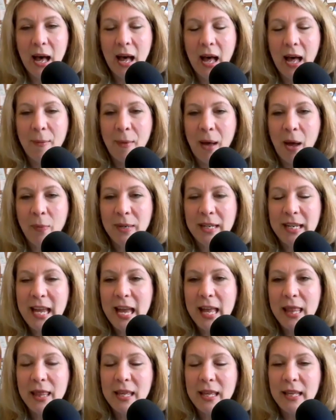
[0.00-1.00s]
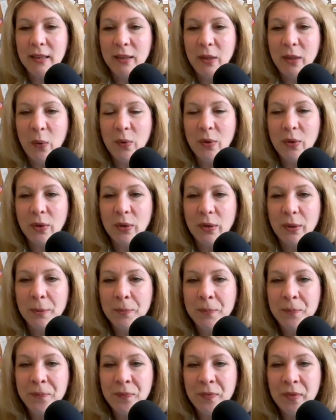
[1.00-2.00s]
I would get the local
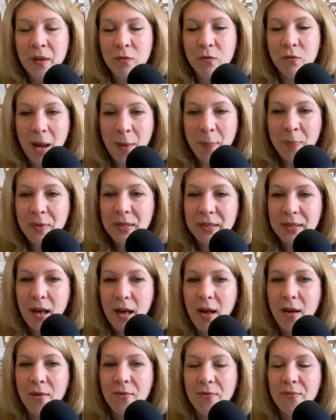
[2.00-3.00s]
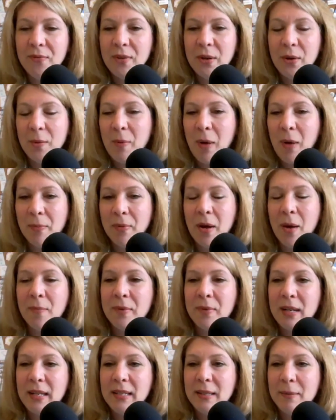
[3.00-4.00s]
reps of, the pump
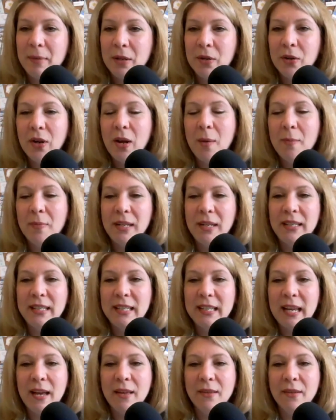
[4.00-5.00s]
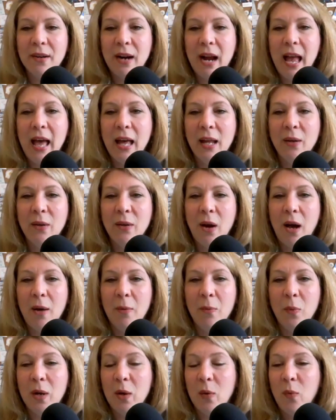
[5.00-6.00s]
companies and meter companies together, and
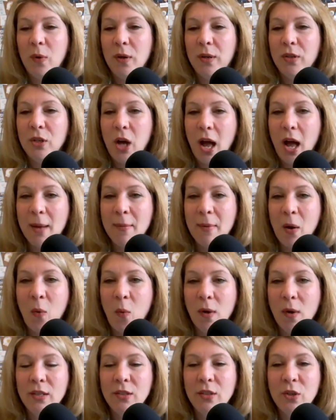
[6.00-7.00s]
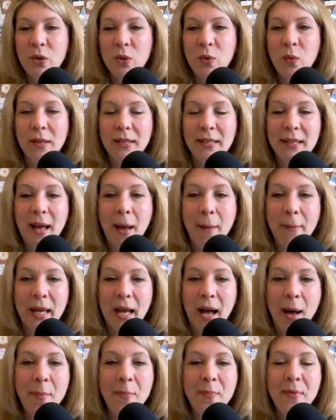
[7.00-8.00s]
we would talk about what's new, what's coming
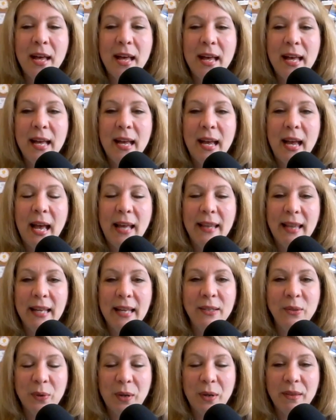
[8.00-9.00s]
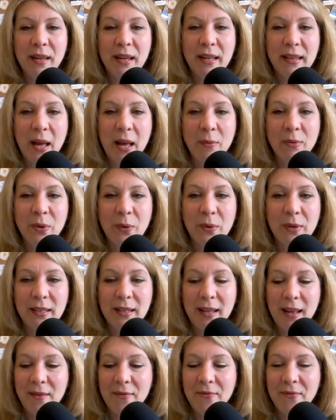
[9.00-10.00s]
up, and that sort of thing. And that was always a
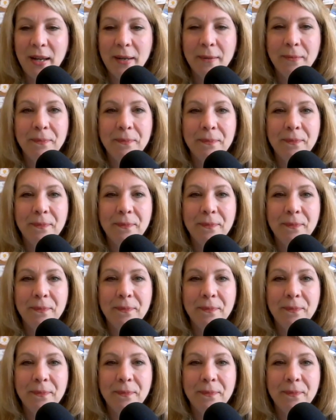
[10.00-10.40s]
lot of fun.